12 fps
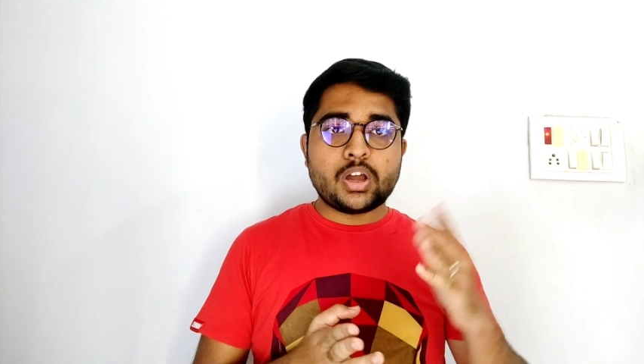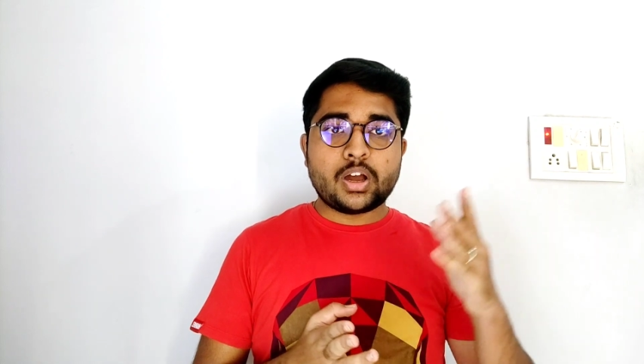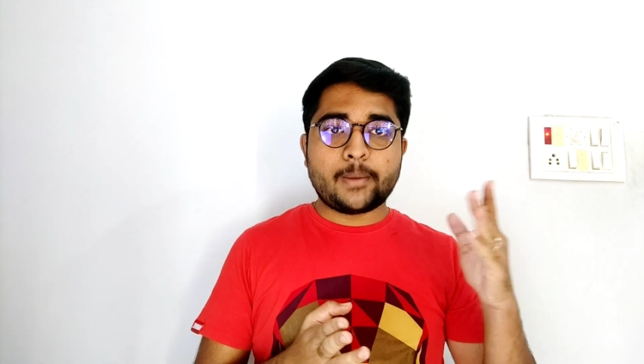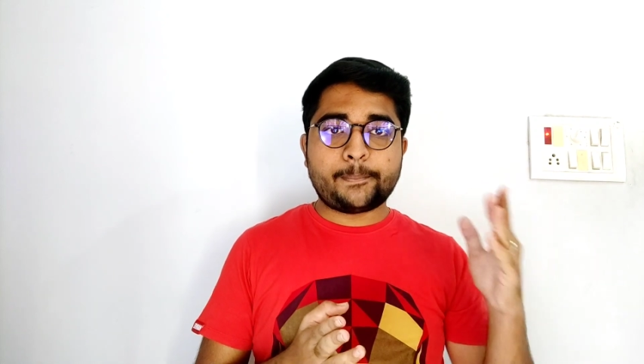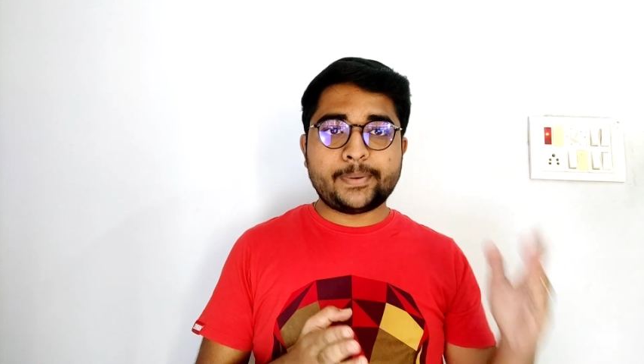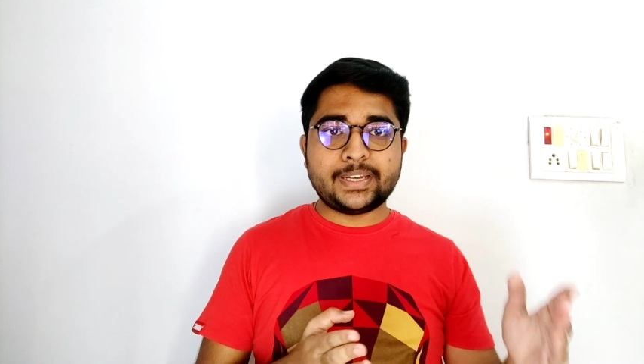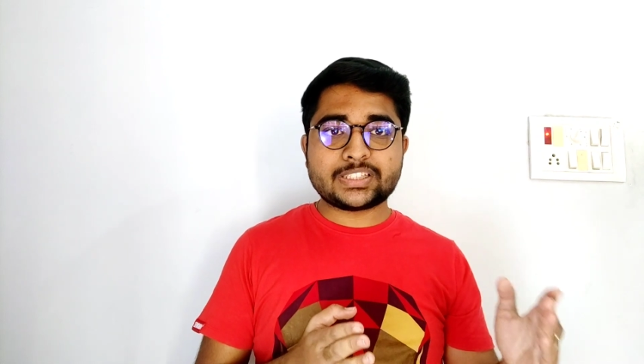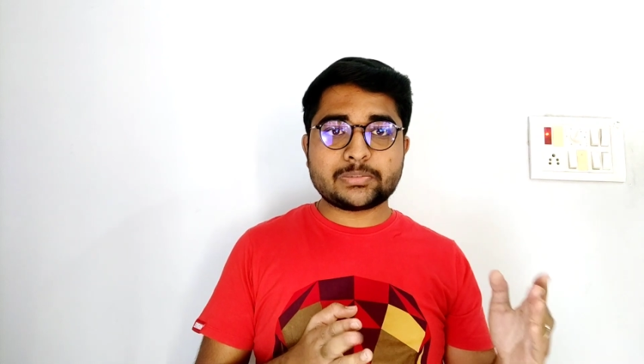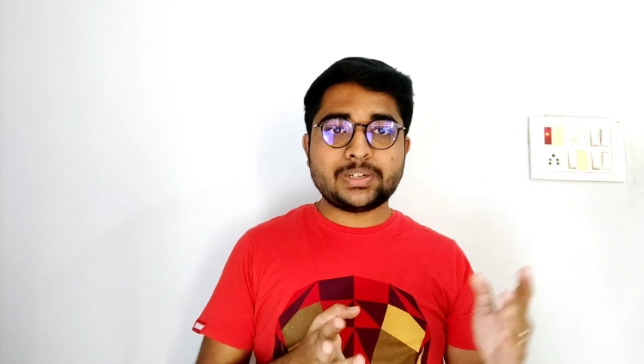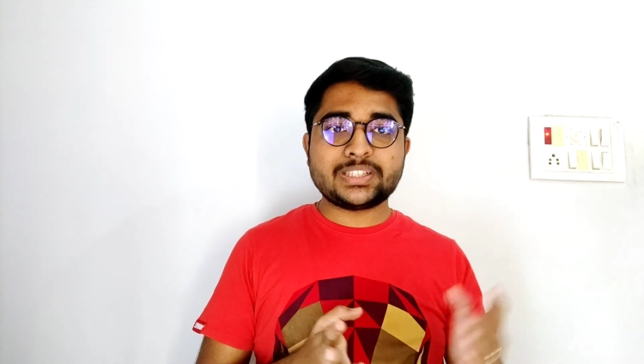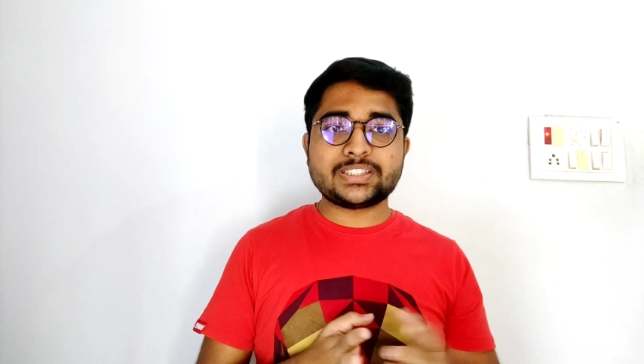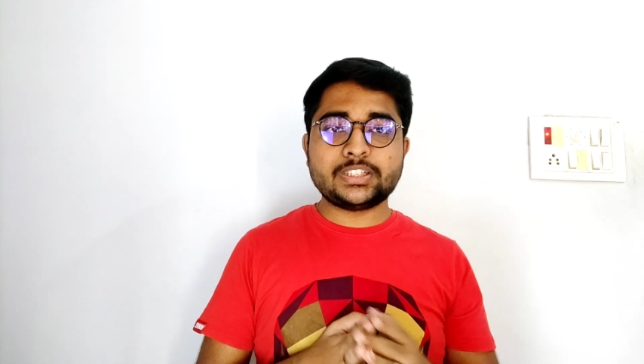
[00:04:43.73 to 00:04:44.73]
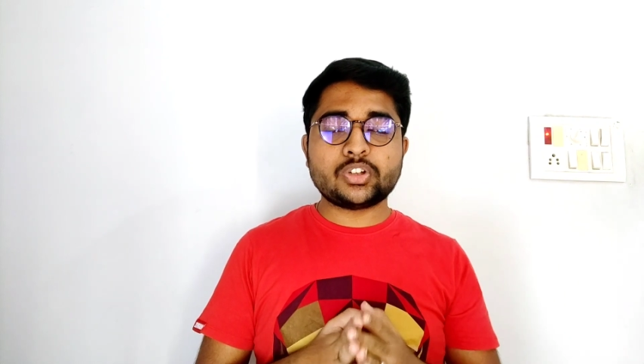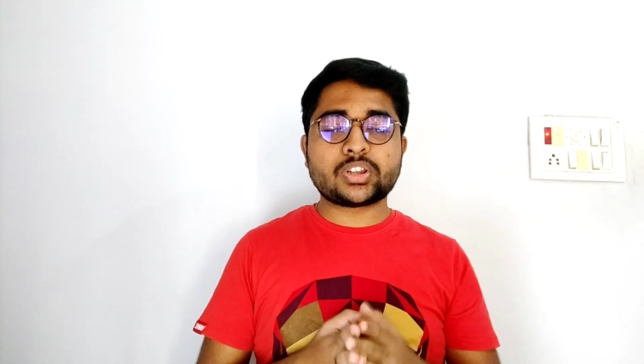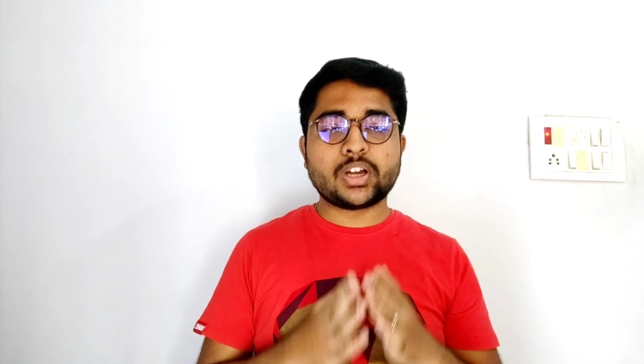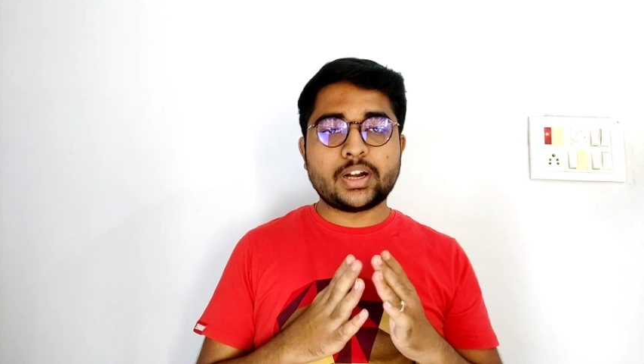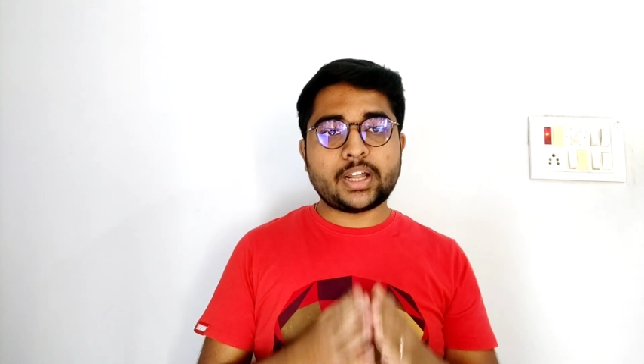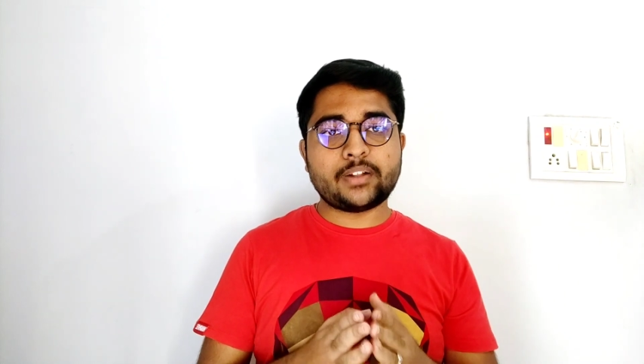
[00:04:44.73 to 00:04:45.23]
placements in your
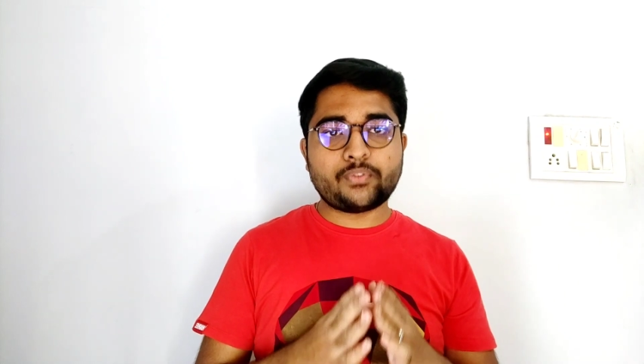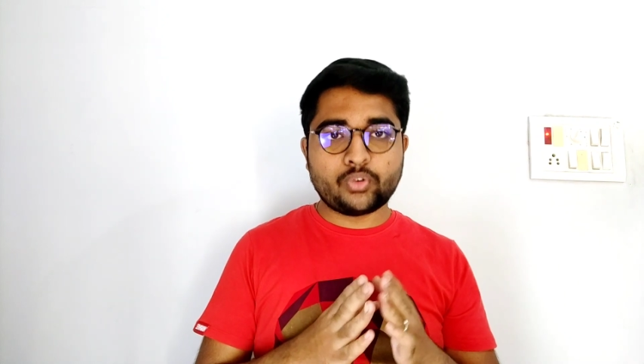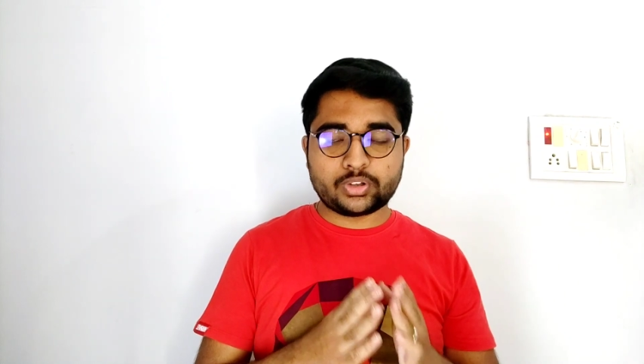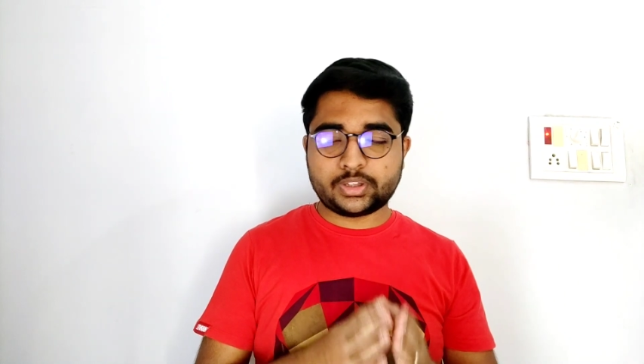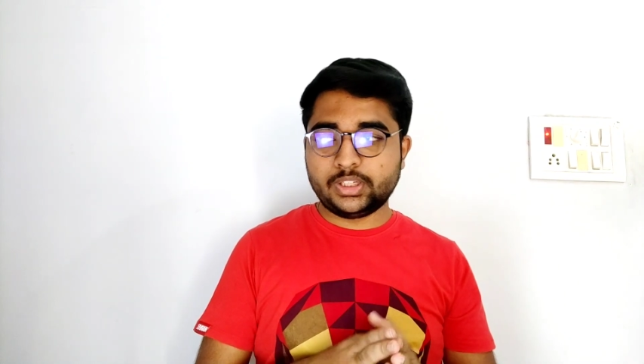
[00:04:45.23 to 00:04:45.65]
third and fourth